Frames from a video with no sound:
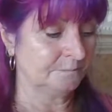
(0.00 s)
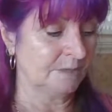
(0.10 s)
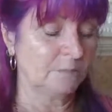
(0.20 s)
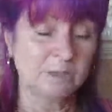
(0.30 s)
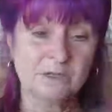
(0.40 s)

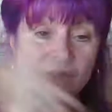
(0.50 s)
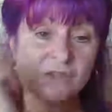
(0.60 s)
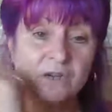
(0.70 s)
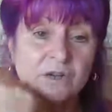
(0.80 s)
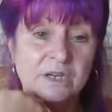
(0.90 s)
And when I
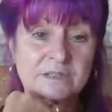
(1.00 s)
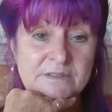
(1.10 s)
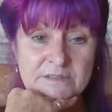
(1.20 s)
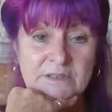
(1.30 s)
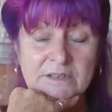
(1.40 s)

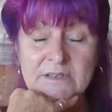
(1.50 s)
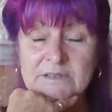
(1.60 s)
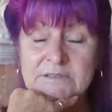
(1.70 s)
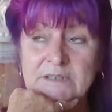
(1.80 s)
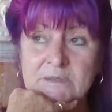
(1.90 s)
died
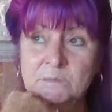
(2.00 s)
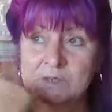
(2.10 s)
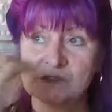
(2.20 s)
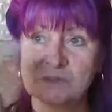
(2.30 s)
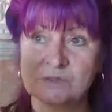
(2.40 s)
and
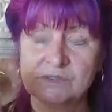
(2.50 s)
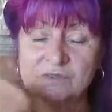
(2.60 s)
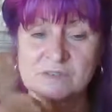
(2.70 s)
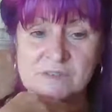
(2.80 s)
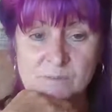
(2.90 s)
went to
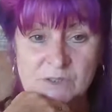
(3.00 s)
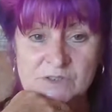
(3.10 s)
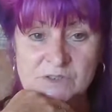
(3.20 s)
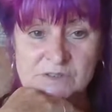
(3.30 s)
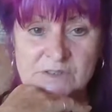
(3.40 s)
different
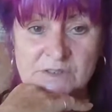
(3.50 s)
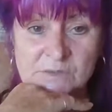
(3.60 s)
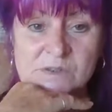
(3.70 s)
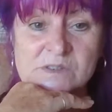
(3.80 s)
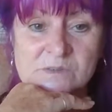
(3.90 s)
dimensions,
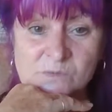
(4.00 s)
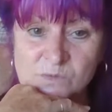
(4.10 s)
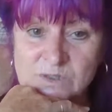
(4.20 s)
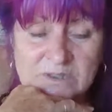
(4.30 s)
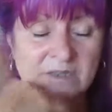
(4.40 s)
that was
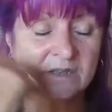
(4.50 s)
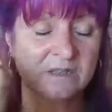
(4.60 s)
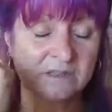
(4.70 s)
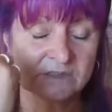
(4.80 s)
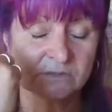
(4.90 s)
one of the
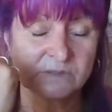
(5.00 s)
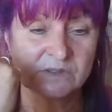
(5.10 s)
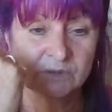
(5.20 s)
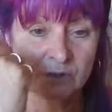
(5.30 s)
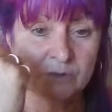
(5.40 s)
things that was
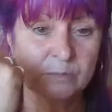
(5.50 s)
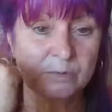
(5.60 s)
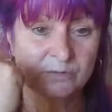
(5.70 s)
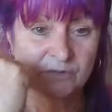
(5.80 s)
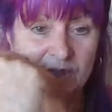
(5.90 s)
so
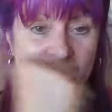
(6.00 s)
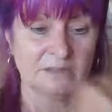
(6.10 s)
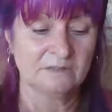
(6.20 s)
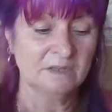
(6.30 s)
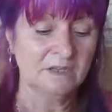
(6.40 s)

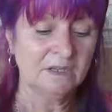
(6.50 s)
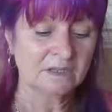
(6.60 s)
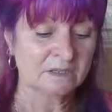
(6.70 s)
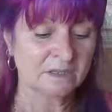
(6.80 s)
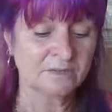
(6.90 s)
profound.
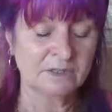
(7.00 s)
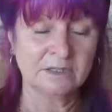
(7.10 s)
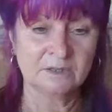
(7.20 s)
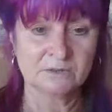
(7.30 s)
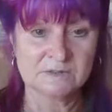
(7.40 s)
Nothing
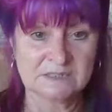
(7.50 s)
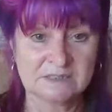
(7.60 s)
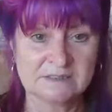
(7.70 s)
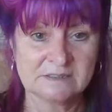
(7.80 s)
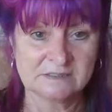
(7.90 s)
else
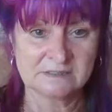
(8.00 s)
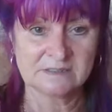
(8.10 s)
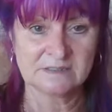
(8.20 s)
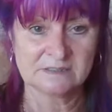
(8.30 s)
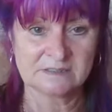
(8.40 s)

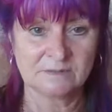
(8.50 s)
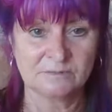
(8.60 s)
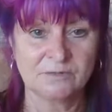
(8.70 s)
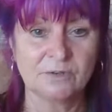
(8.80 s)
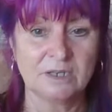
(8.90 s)
existed except
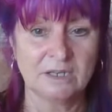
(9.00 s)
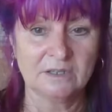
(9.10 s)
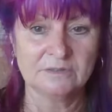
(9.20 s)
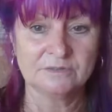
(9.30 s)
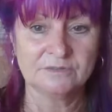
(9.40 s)
for
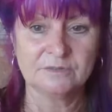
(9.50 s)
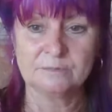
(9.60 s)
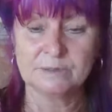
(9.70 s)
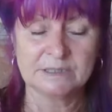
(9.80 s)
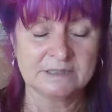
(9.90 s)
love,
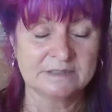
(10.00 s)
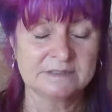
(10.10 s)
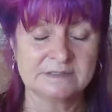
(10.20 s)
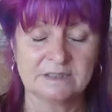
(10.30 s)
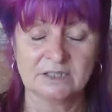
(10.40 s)

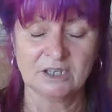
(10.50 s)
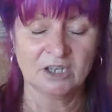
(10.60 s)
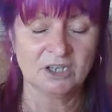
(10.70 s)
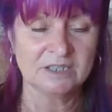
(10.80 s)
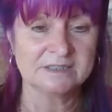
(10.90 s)
peace,
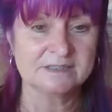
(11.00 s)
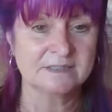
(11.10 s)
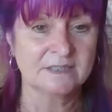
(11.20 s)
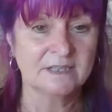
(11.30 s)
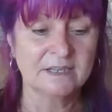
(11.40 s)

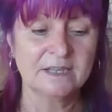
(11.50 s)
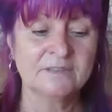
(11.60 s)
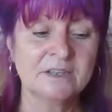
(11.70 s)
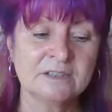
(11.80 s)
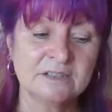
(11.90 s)
light.
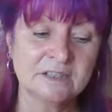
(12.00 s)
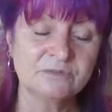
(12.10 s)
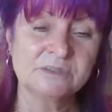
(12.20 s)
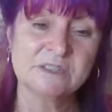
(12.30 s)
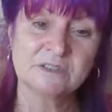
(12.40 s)
And the
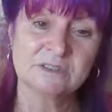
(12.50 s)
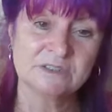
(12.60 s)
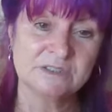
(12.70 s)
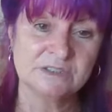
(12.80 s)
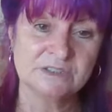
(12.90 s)
love was
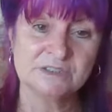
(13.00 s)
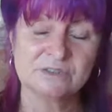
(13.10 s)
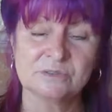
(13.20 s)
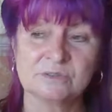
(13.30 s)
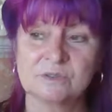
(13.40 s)

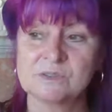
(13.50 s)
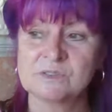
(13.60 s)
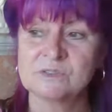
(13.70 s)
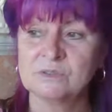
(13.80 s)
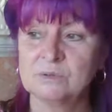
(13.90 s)
unconditional. There
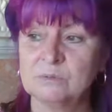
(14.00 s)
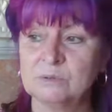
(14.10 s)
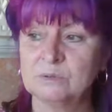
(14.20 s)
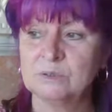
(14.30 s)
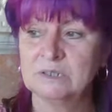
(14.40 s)
was no
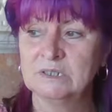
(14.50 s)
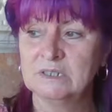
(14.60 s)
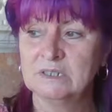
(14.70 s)
more